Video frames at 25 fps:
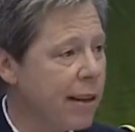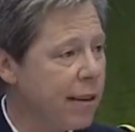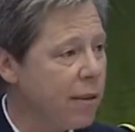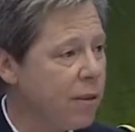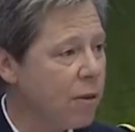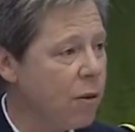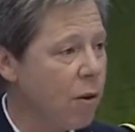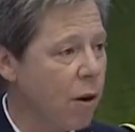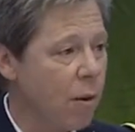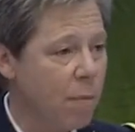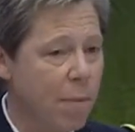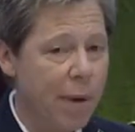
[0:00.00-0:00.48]

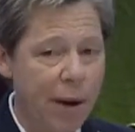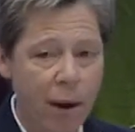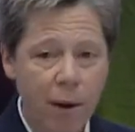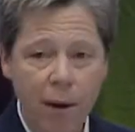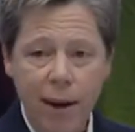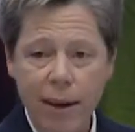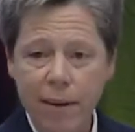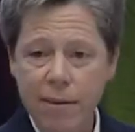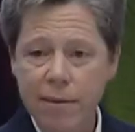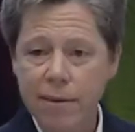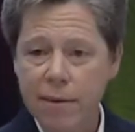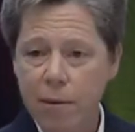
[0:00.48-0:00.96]
into our
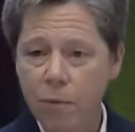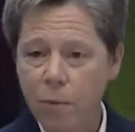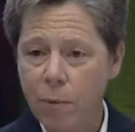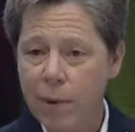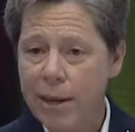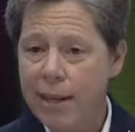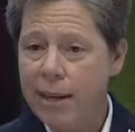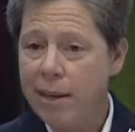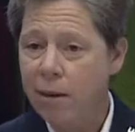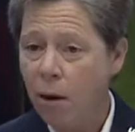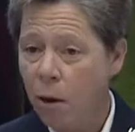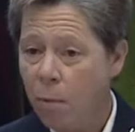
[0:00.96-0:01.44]
barracks and
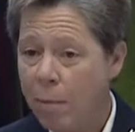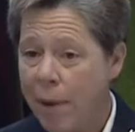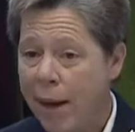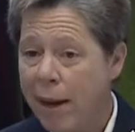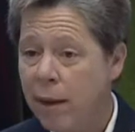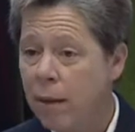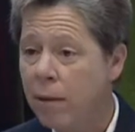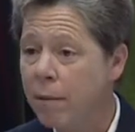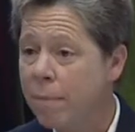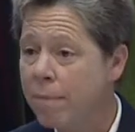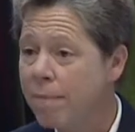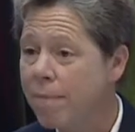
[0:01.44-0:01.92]
reading our
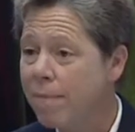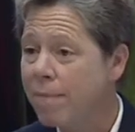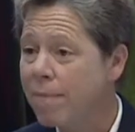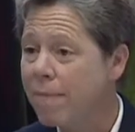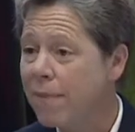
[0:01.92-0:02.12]
mail